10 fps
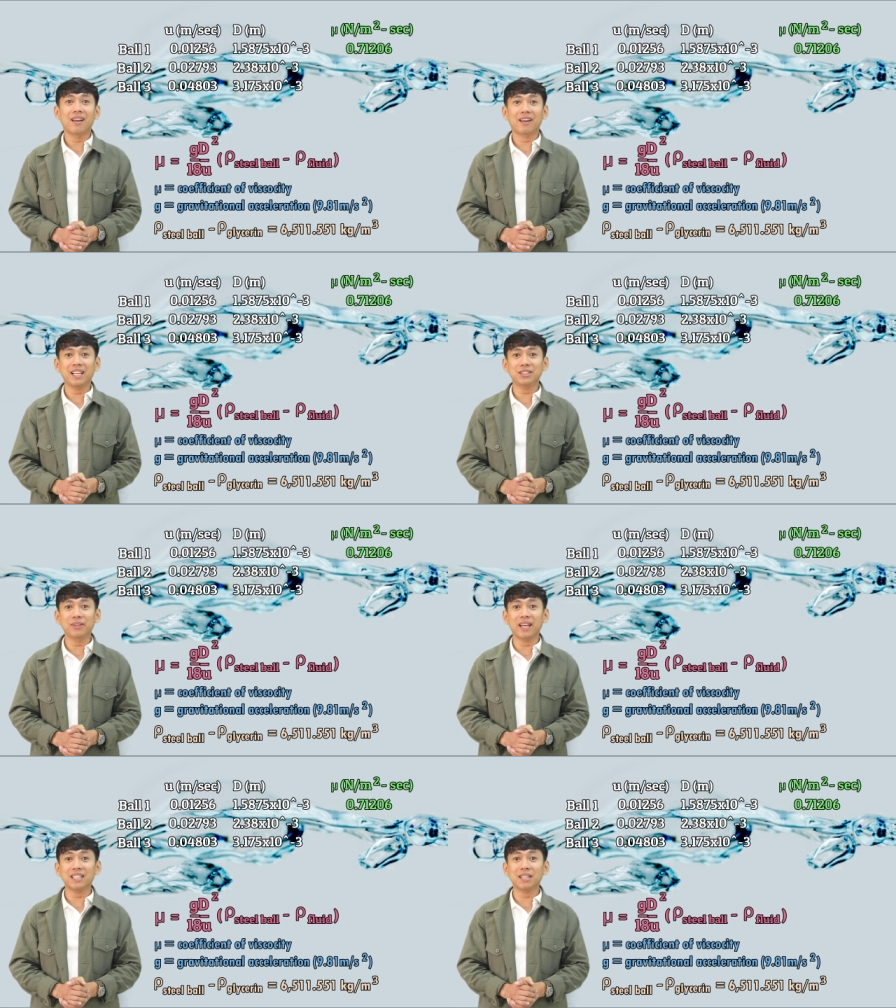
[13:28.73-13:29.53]
10 raised to
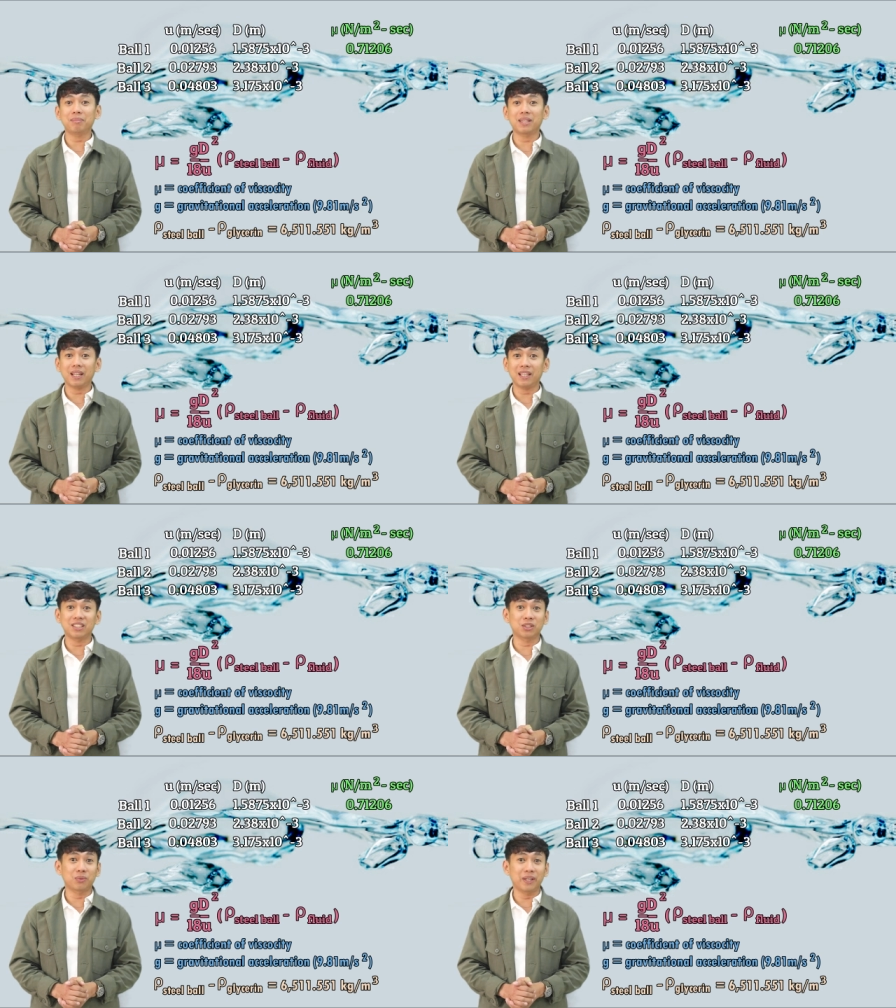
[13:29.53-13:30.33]
negative
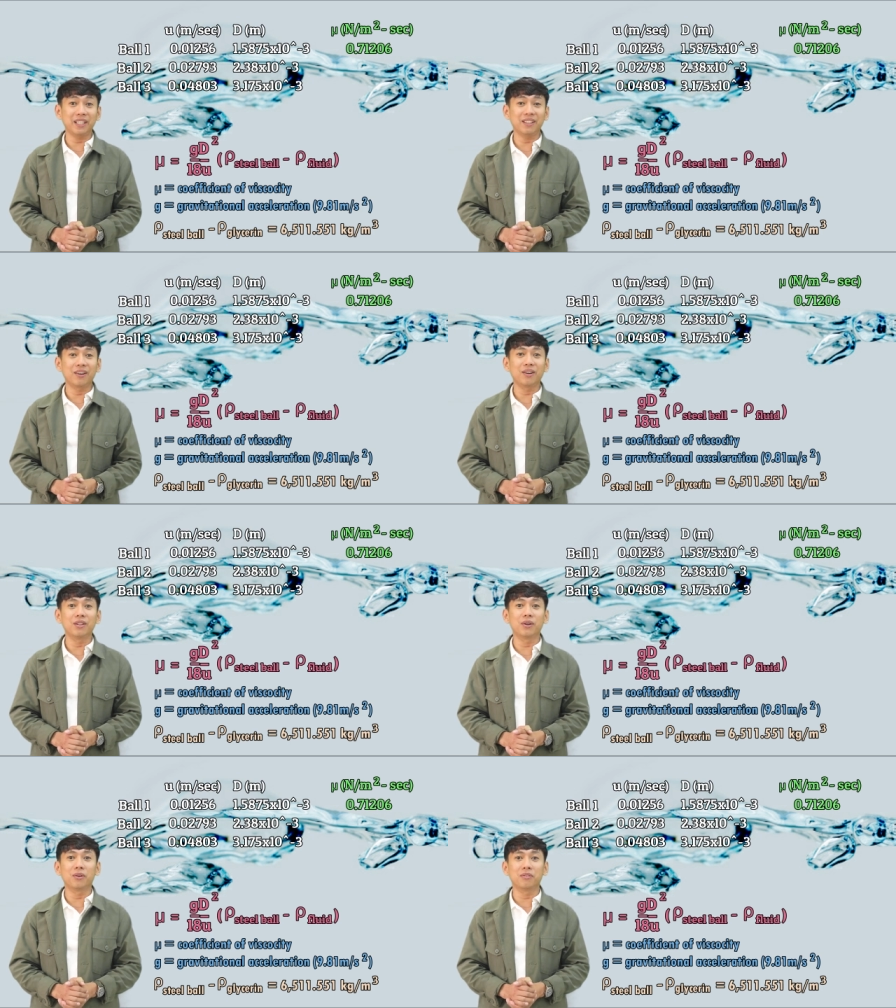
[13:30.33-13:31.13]
3 squared
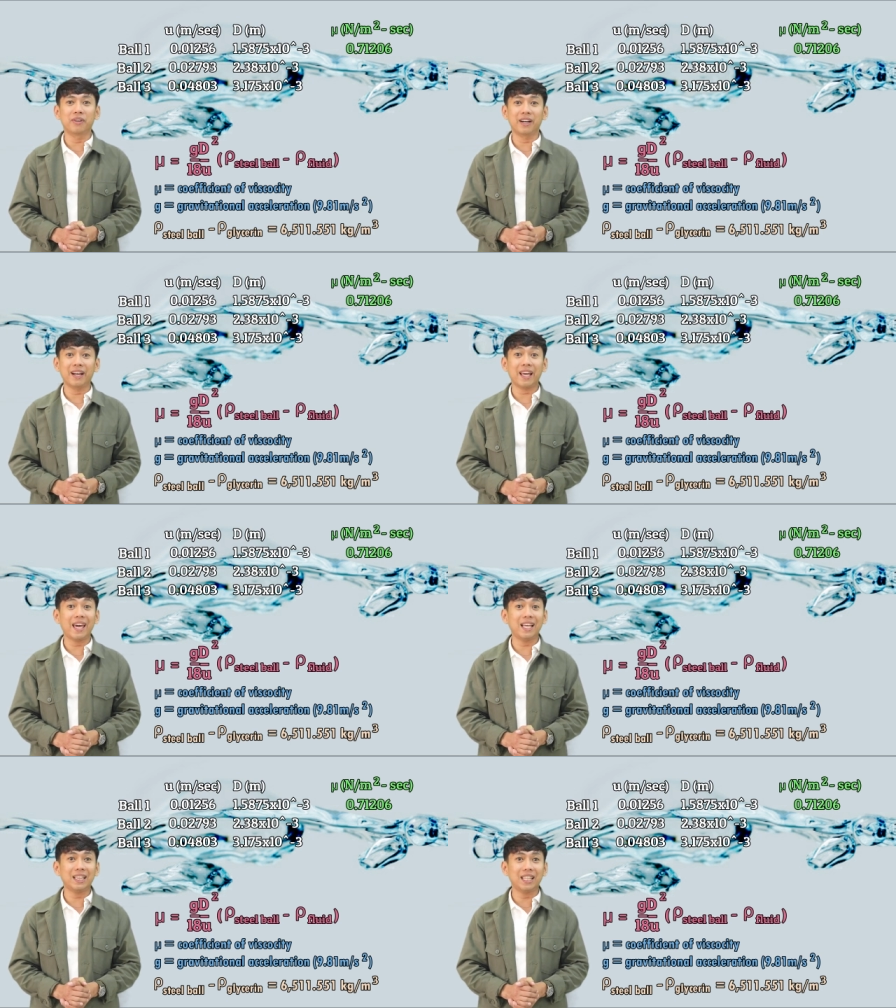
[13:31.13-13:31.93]
all over
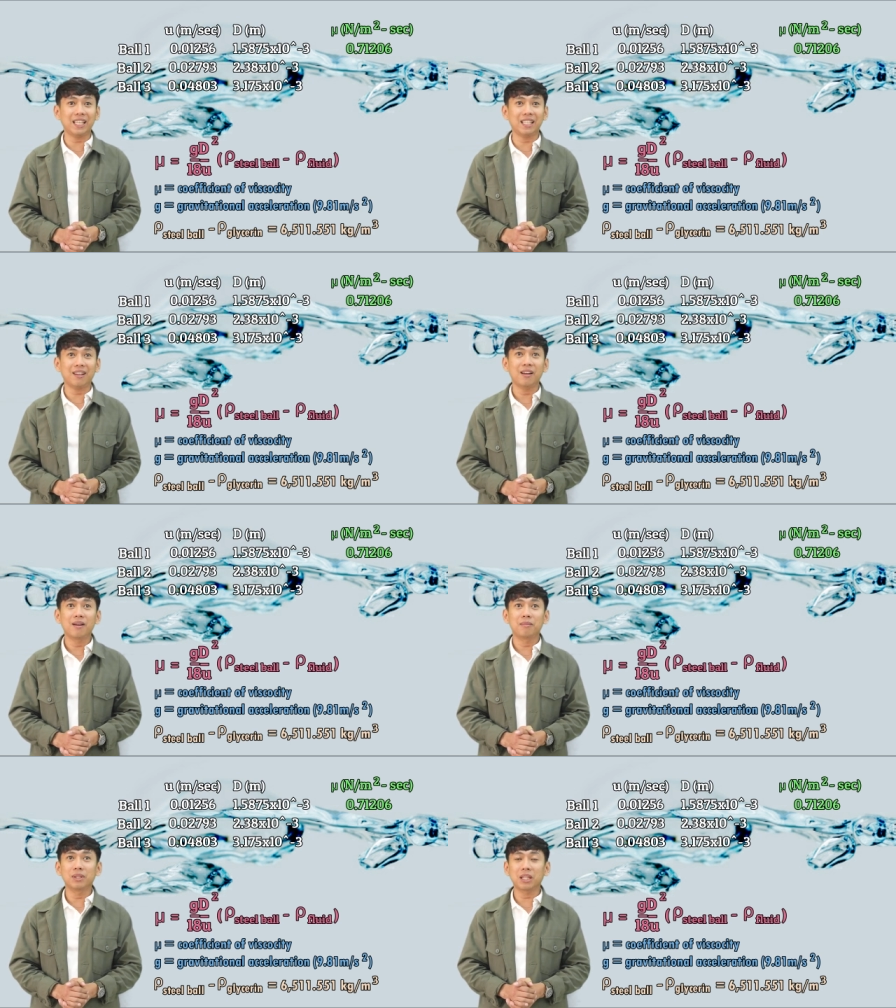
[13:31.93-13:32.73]

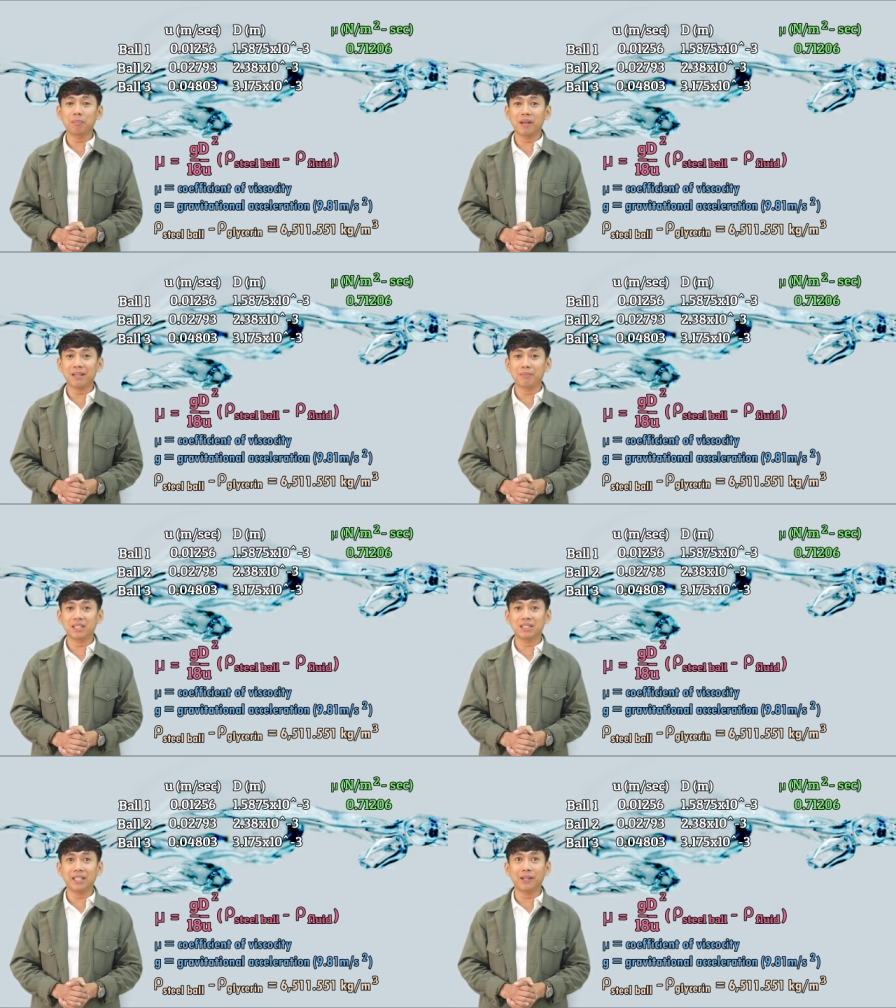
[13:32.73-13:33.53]
18 multiplied by
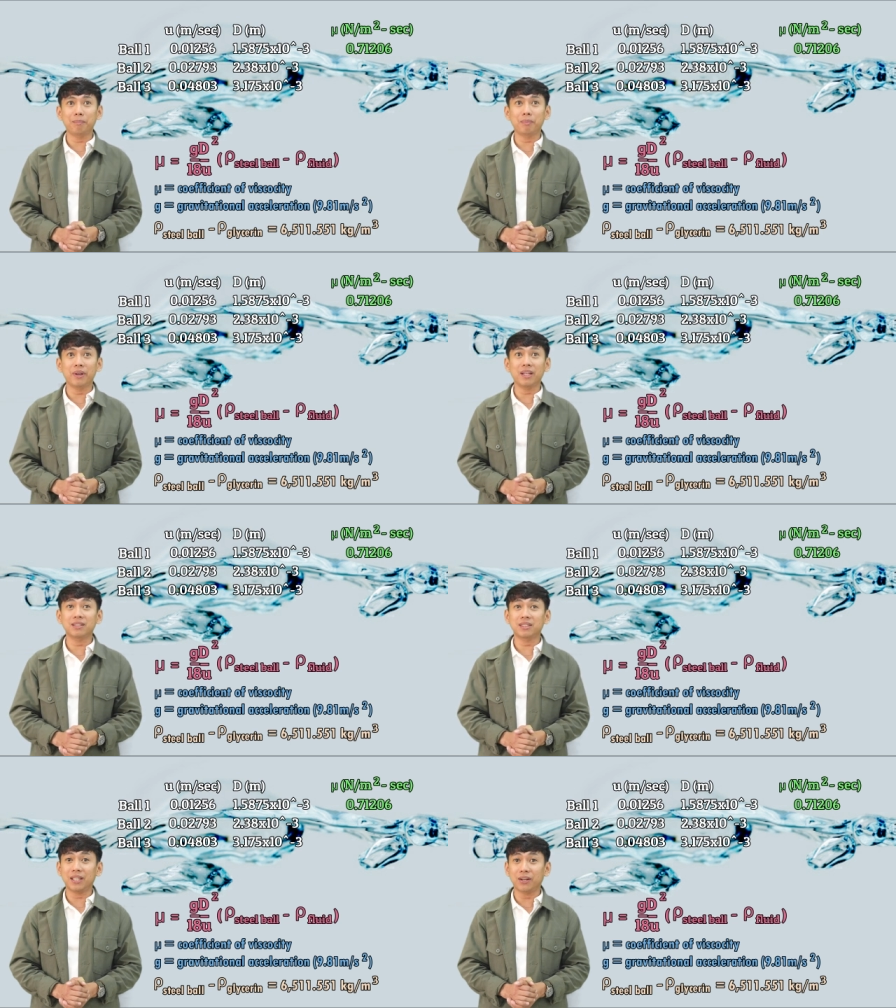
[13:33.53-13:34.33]

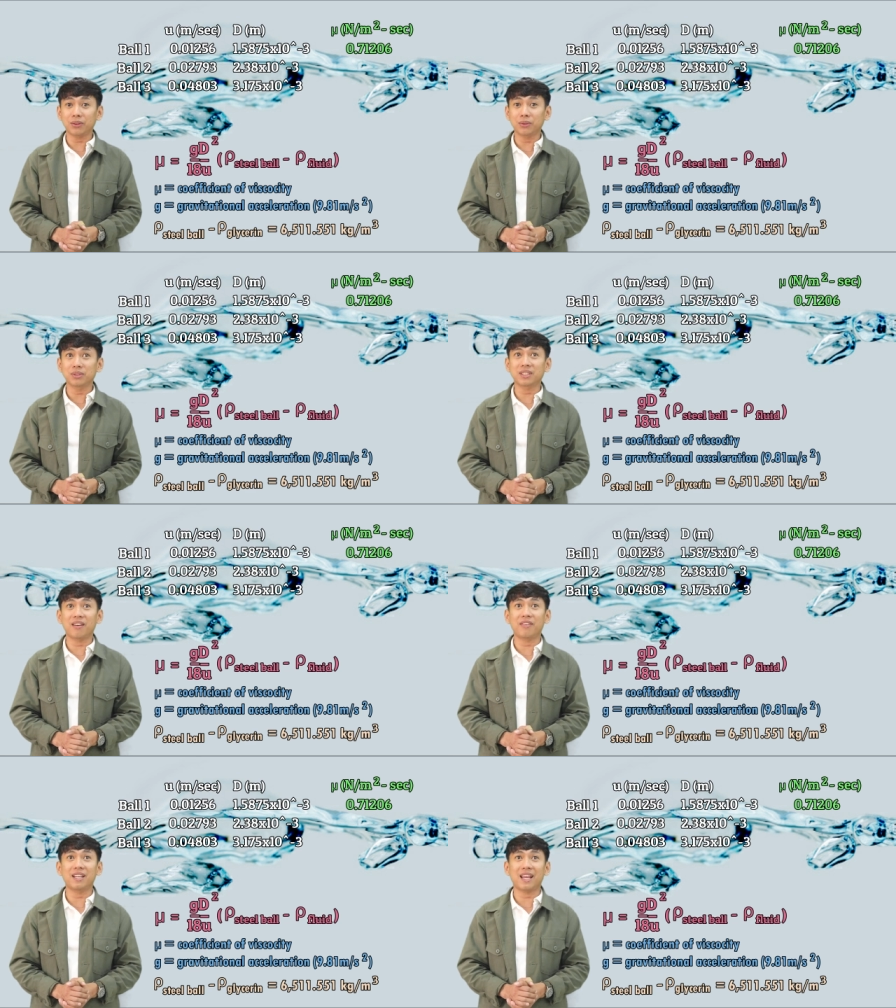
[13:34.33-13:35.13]

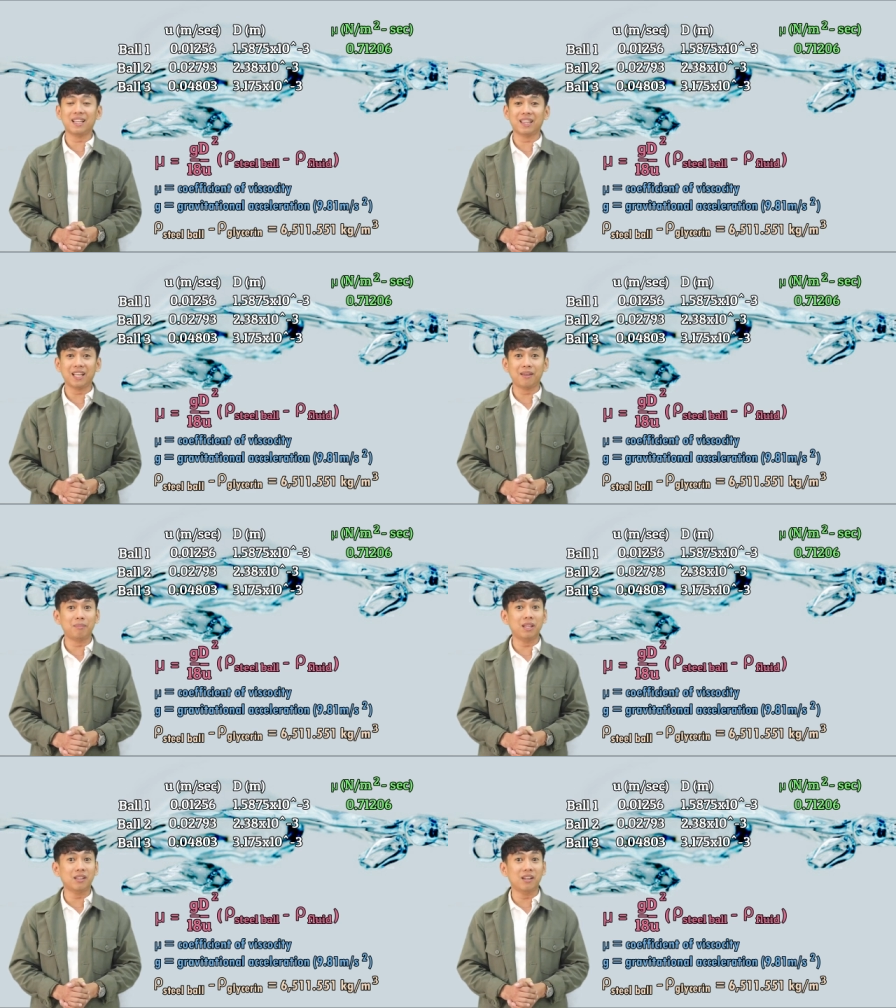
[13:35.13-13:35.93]
0.02793
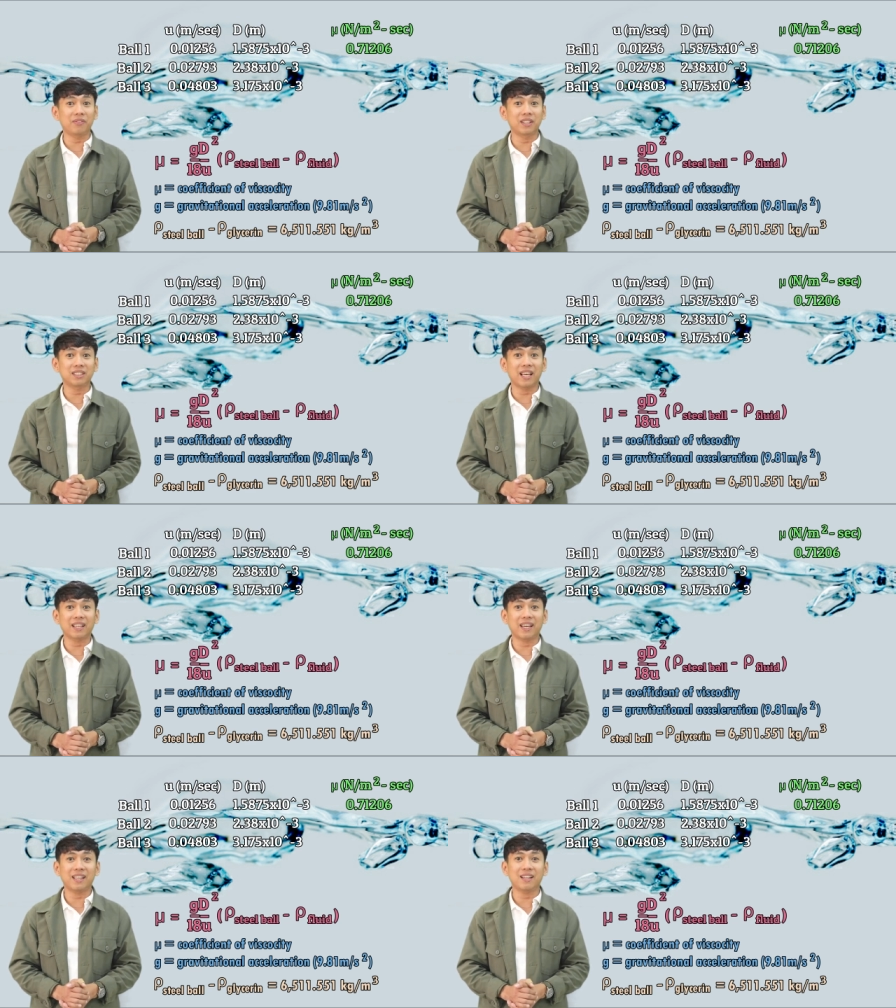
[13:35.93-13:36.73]
meter per
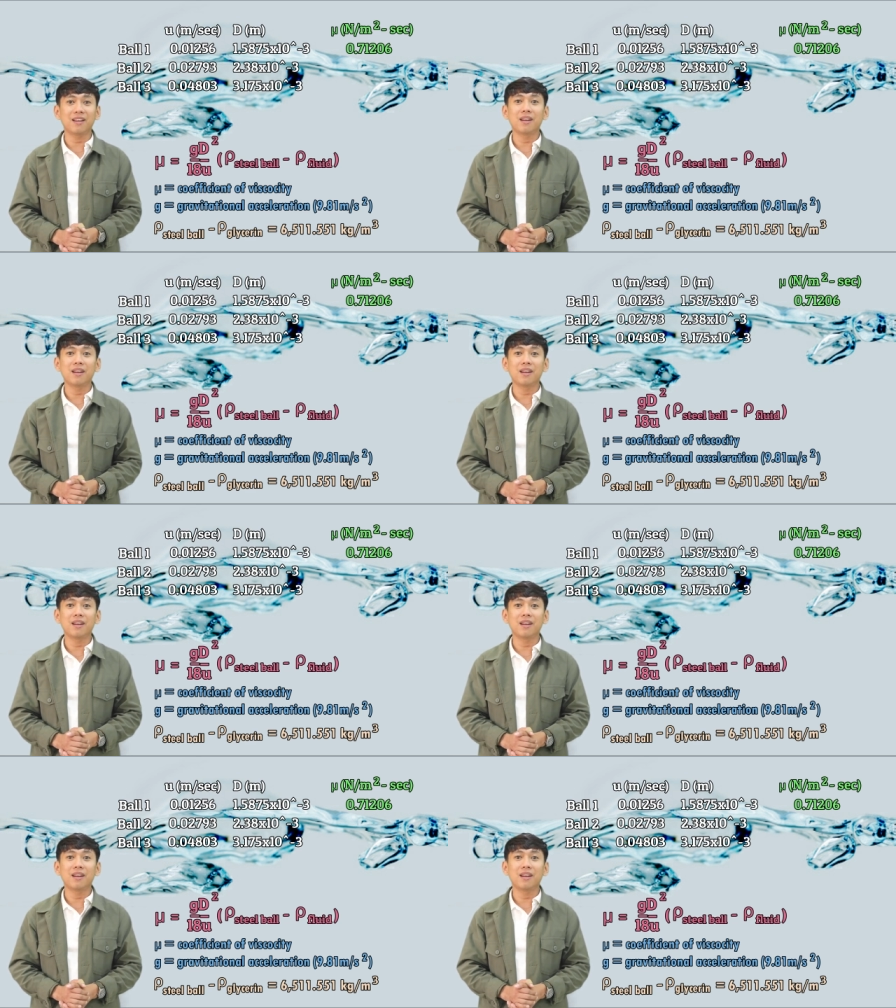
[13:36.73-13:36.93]
second